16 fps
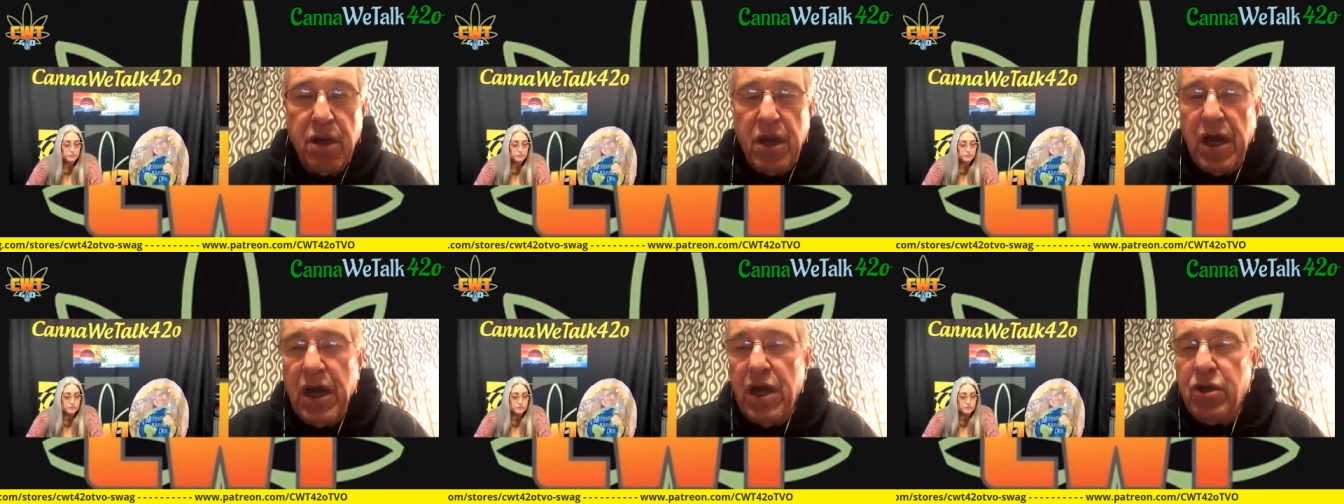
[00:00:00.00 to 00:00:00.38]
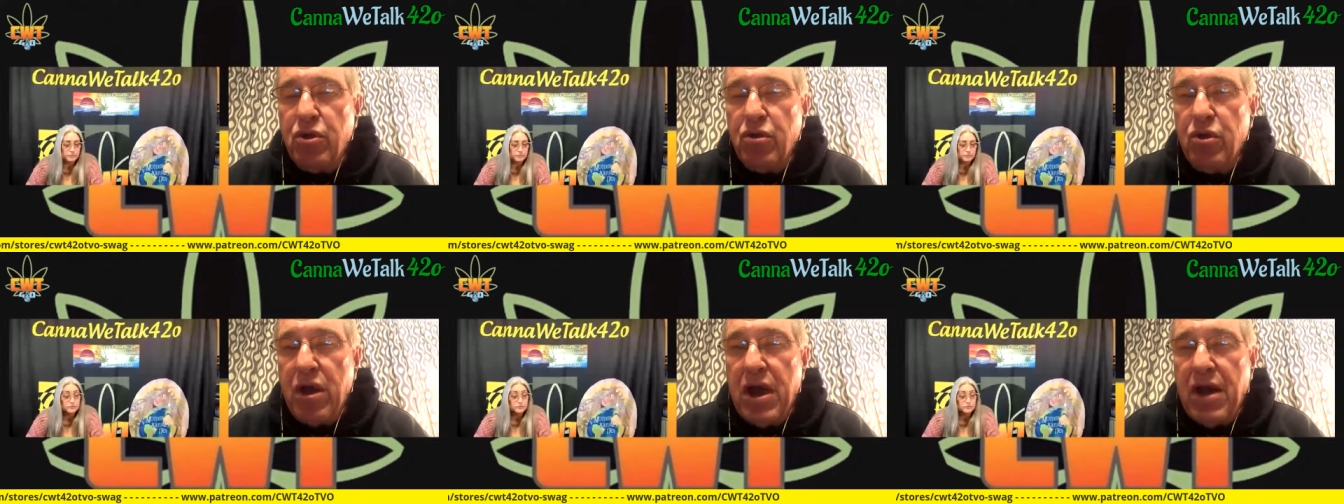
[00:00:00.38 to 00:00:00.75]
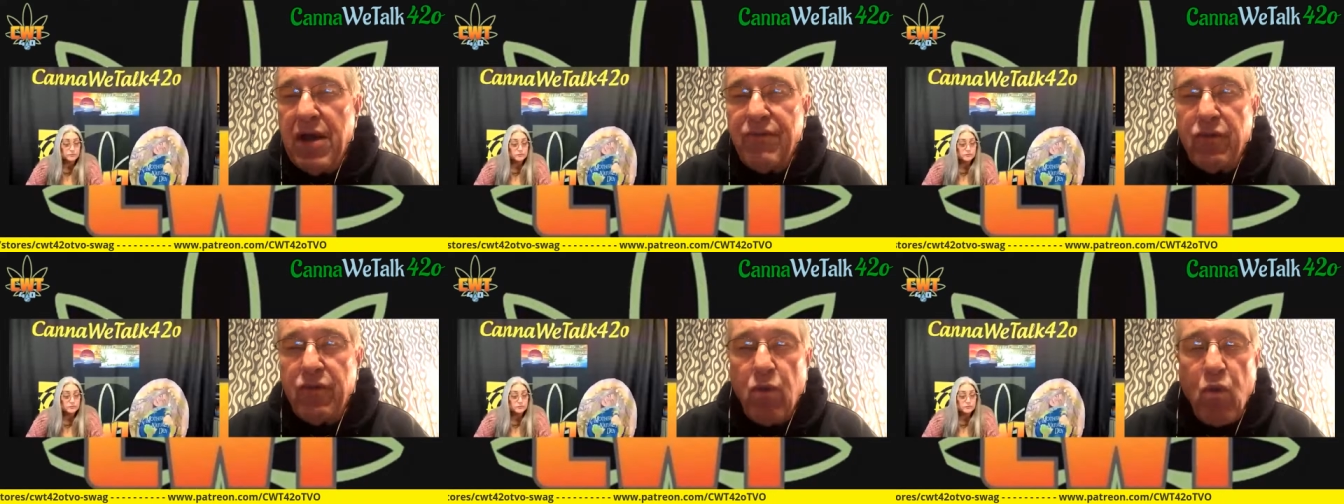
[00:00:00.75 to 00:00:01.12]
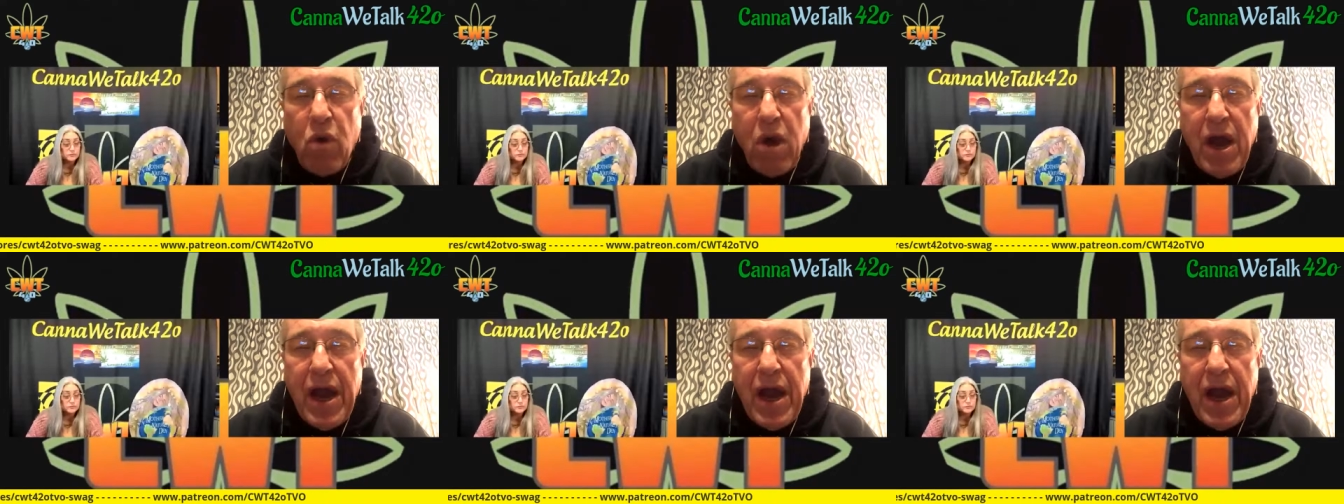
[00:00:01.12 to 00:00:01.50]
and you have the
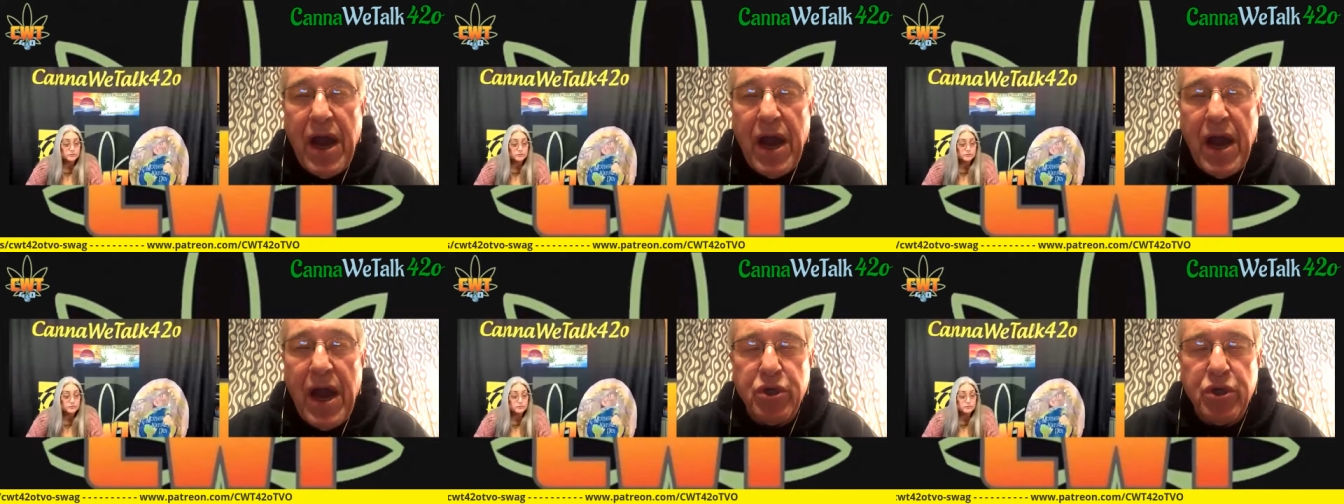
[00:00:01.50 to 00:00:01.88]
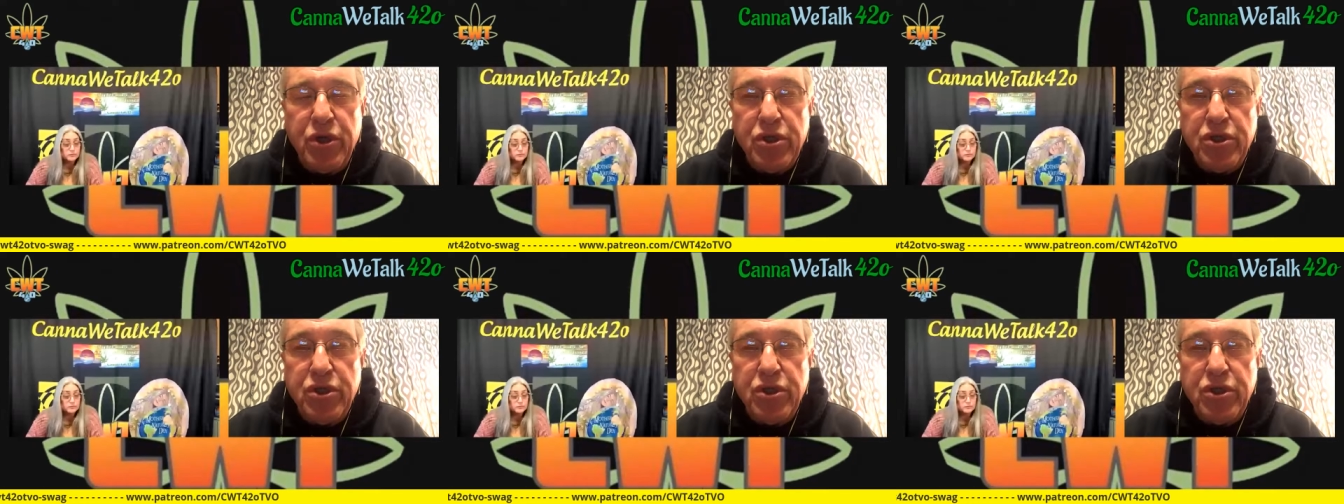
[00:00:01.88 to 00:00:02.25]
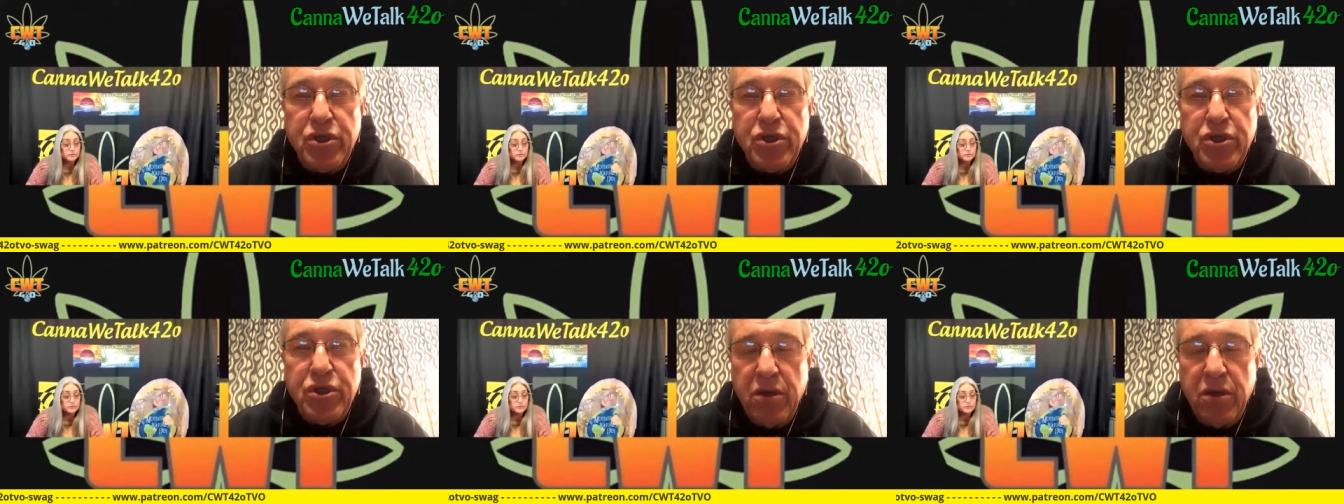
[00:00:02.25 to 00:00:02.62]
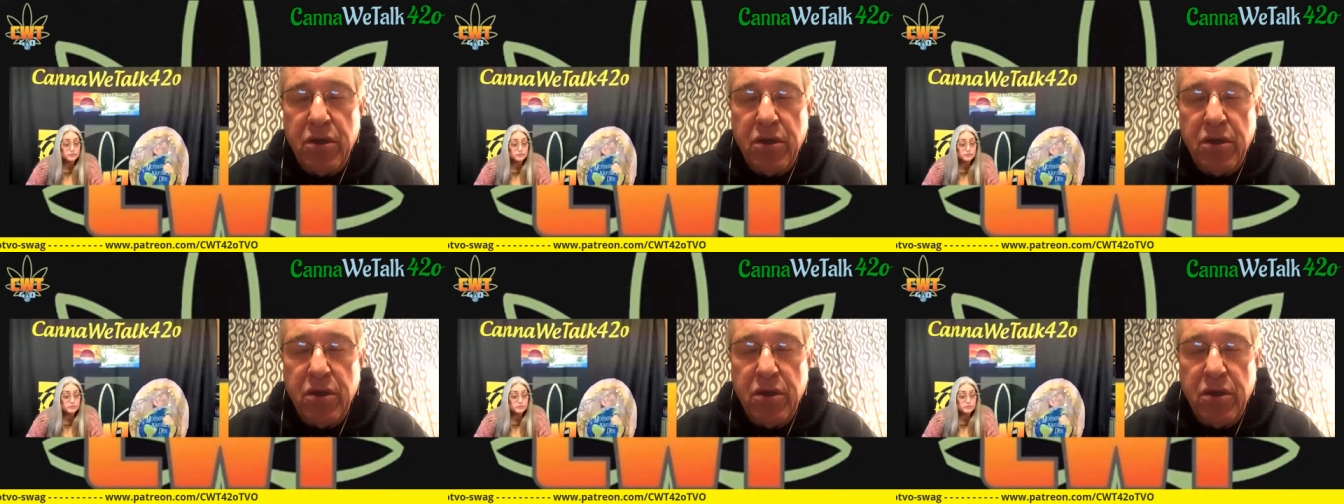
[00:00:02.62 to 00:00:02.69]
white, which is the